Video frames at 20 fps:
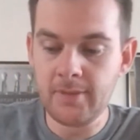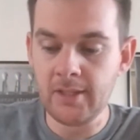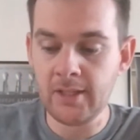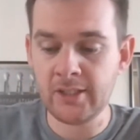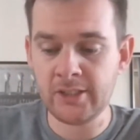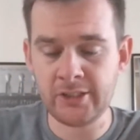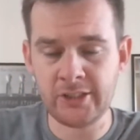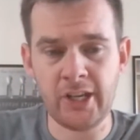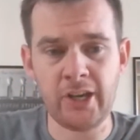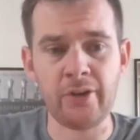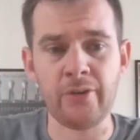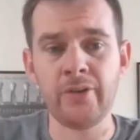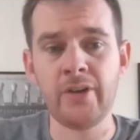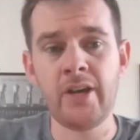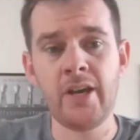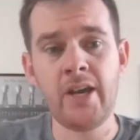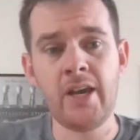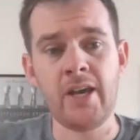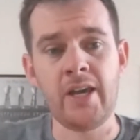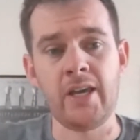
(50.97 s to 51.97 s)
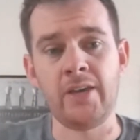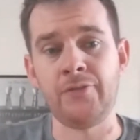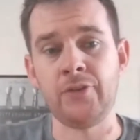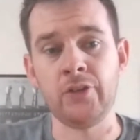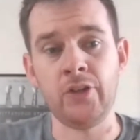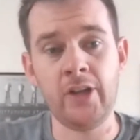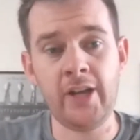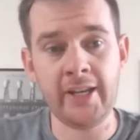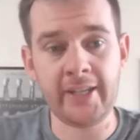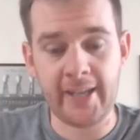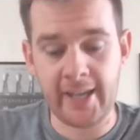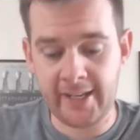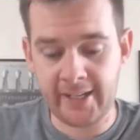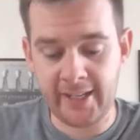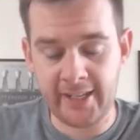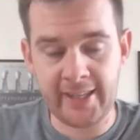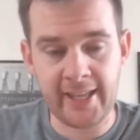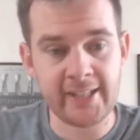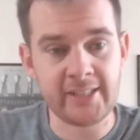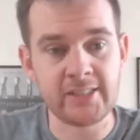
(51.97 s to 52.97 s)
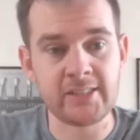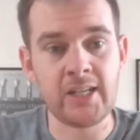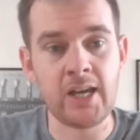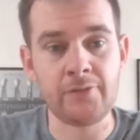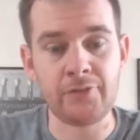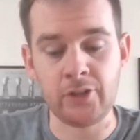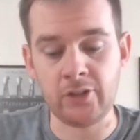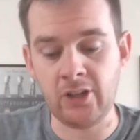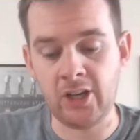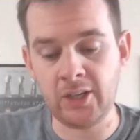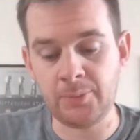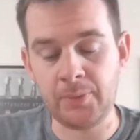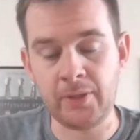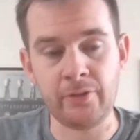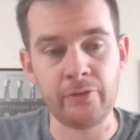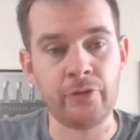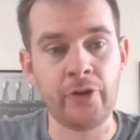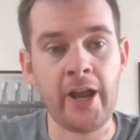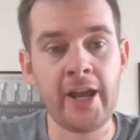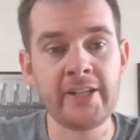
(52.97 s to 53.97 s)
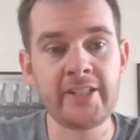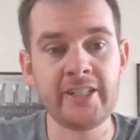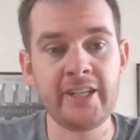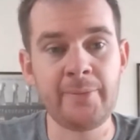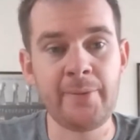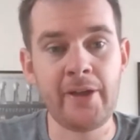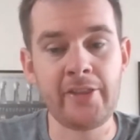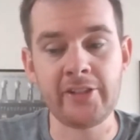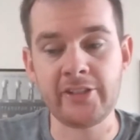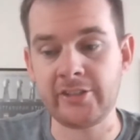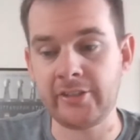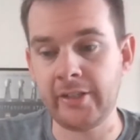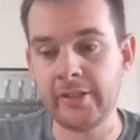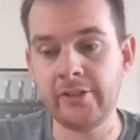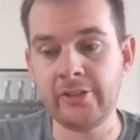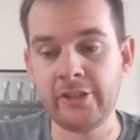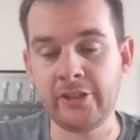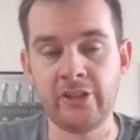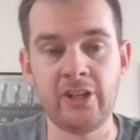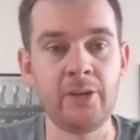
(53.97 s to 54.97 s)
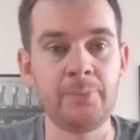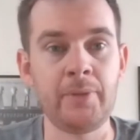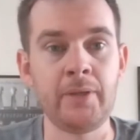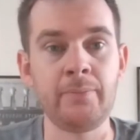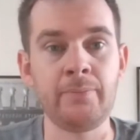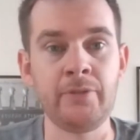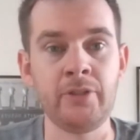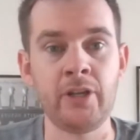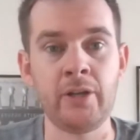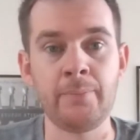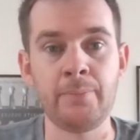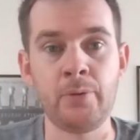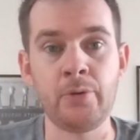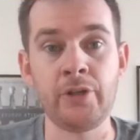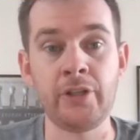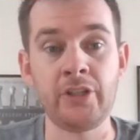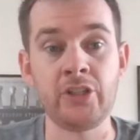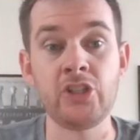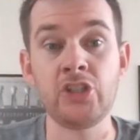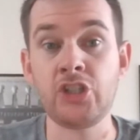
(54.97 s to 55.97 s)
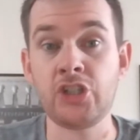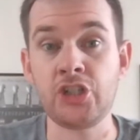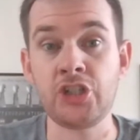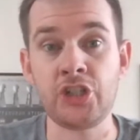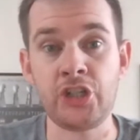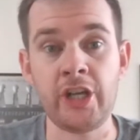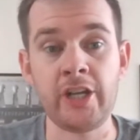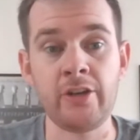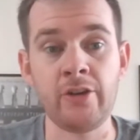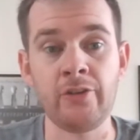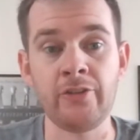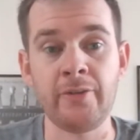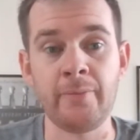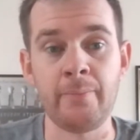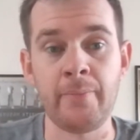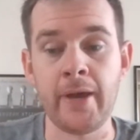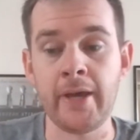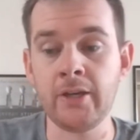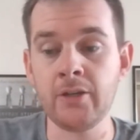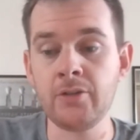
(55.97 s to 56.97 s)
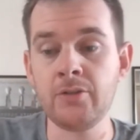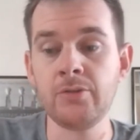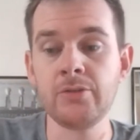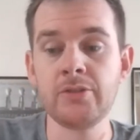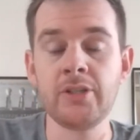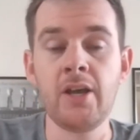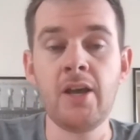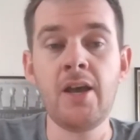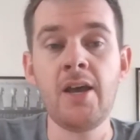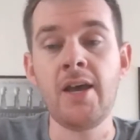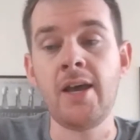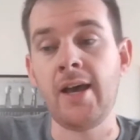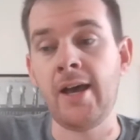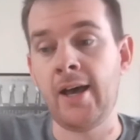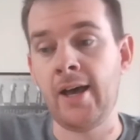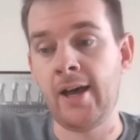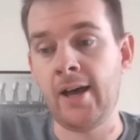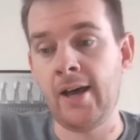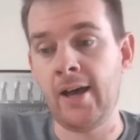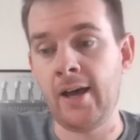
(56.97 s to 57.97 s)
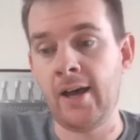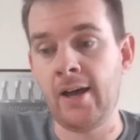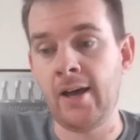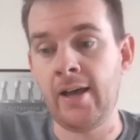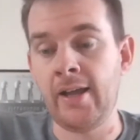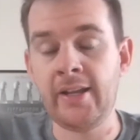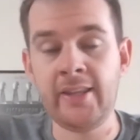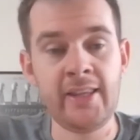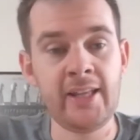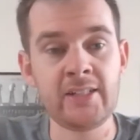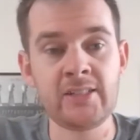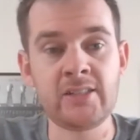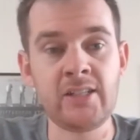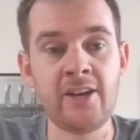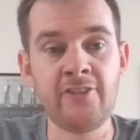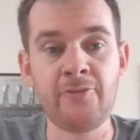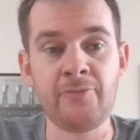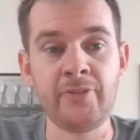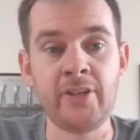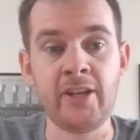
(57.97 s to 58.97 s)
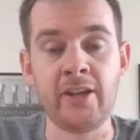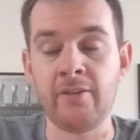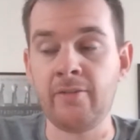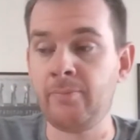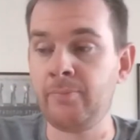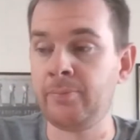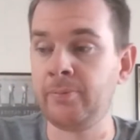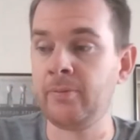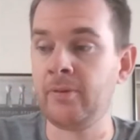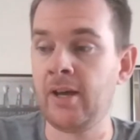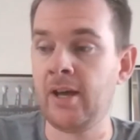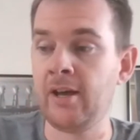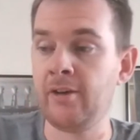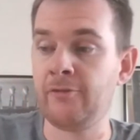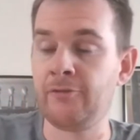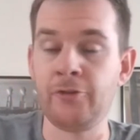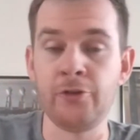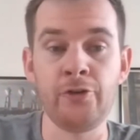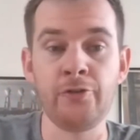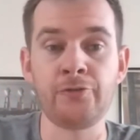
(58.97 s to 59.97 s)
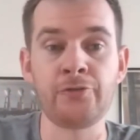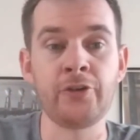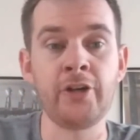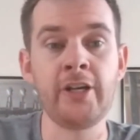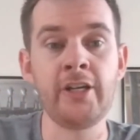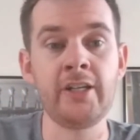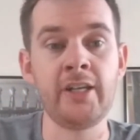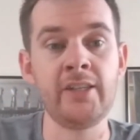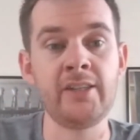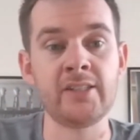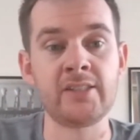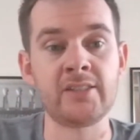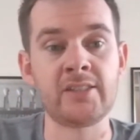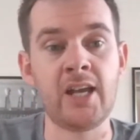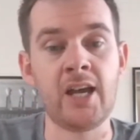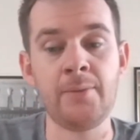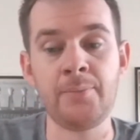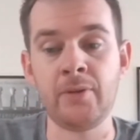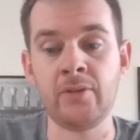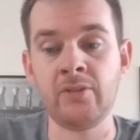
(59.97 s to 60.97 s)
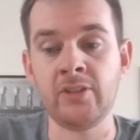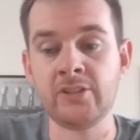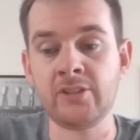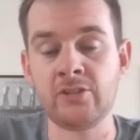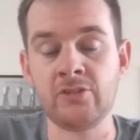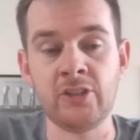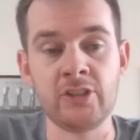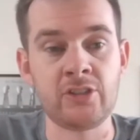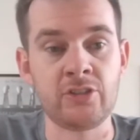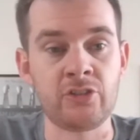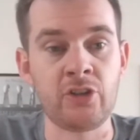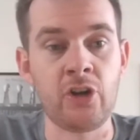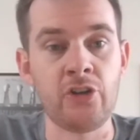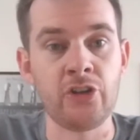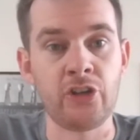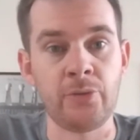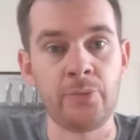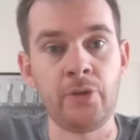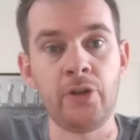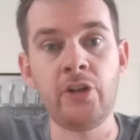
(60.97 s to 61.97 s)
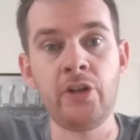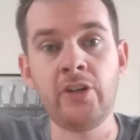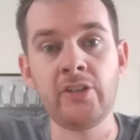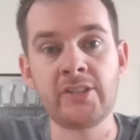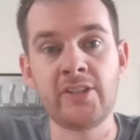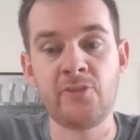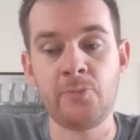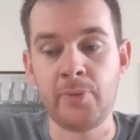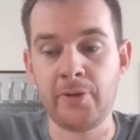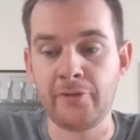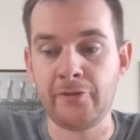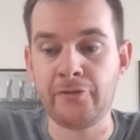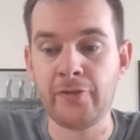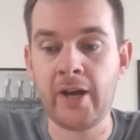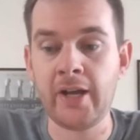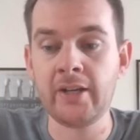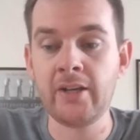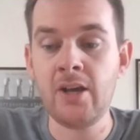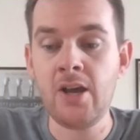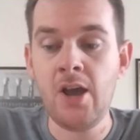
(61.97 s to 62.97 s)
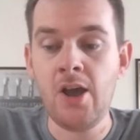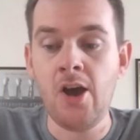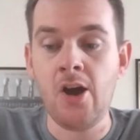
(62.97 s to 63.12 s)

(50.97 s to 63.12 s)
So, if you like any of that stuff, you like me ranting about the Steelers, you like me, you know, putting shit on the Bengals, uh, any of that stuff, you know, uh, feel free to hit the sub and let's let's grow the community. Let's have a bit of fun.